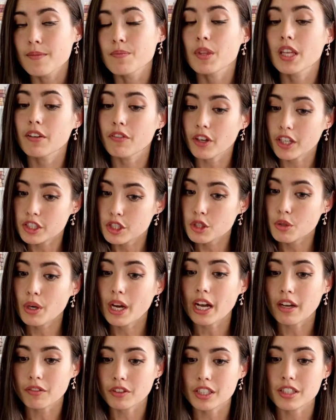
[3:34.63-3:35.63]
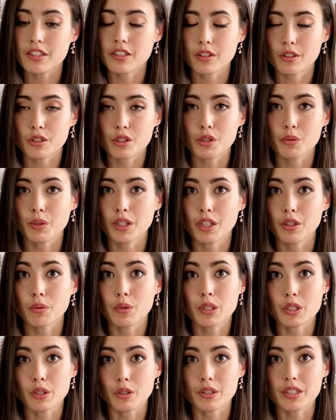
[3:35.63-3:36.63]
if I do have concerns with the
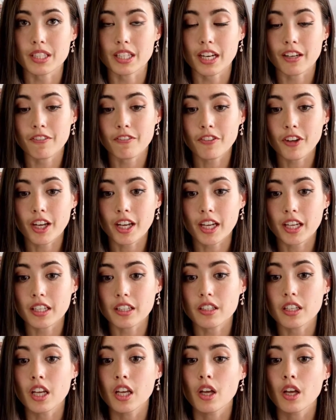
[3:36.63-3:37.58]
results that I find,